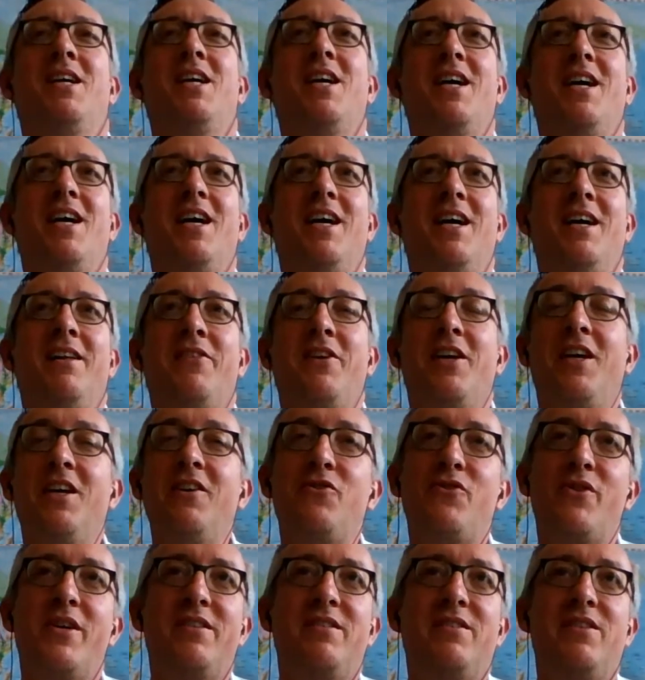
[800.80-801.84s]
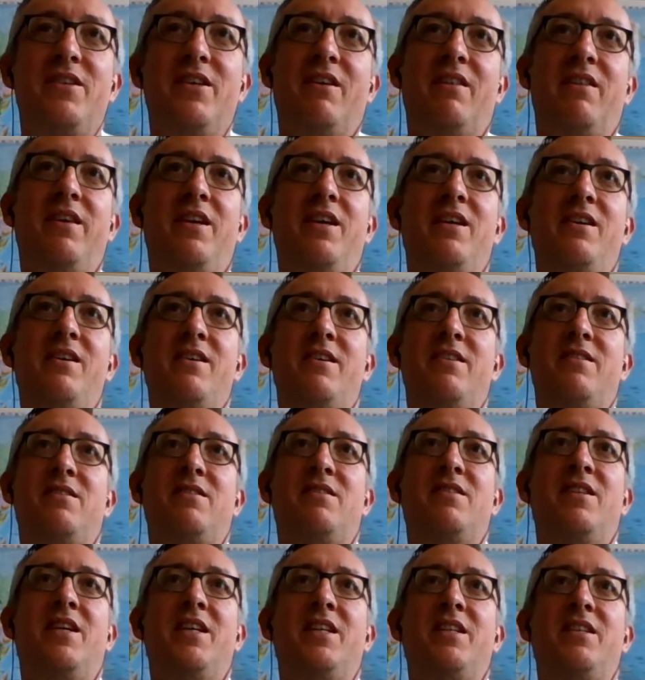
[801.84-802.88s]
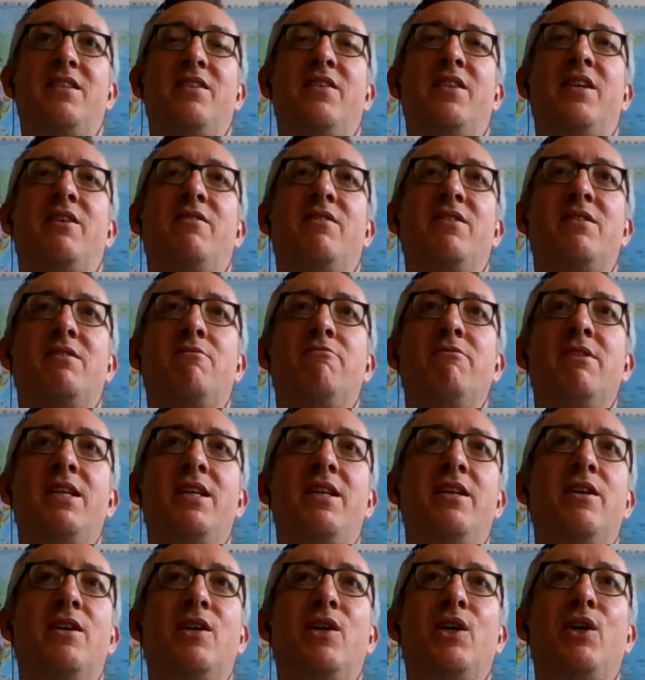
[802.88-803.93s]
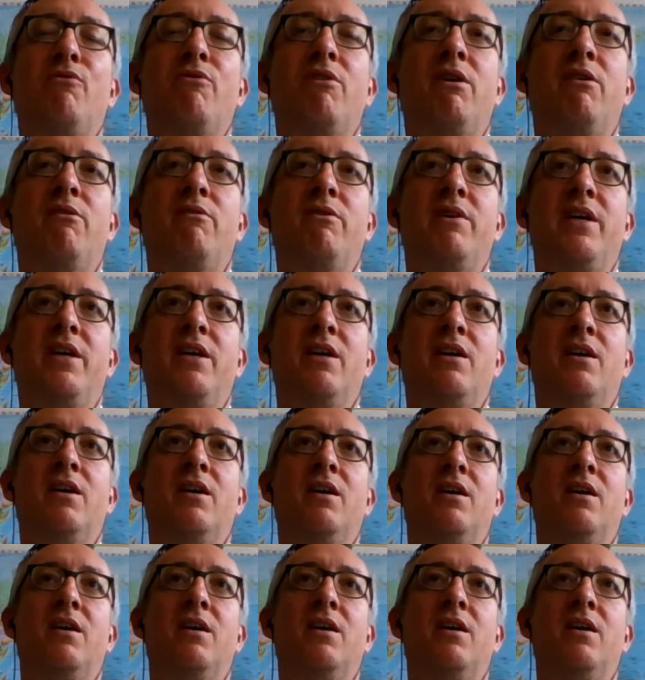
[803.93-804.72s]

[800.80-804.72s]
and the interesting thing is that there is really a growing